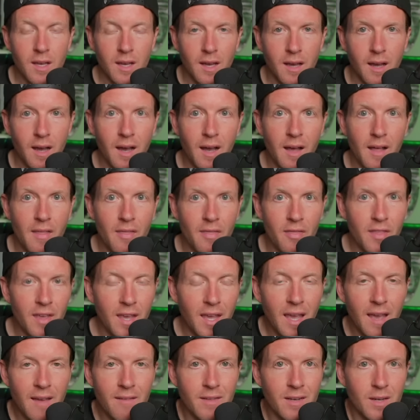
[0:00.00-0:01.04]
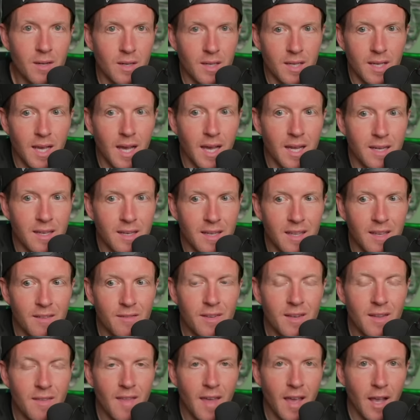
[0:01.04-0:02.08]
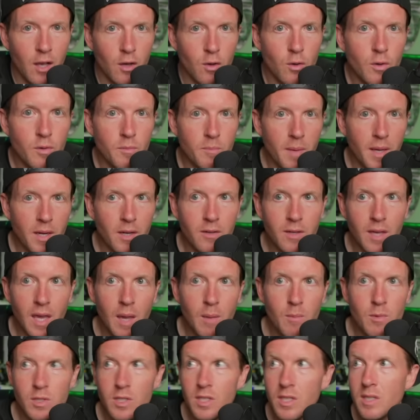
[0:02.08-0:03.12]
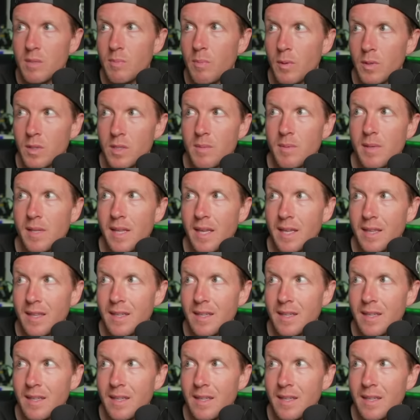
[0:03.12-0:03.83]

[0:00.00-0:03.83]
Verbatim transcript: Uh, they haven't gotten, even in that gold medal game, which is supposed to be like the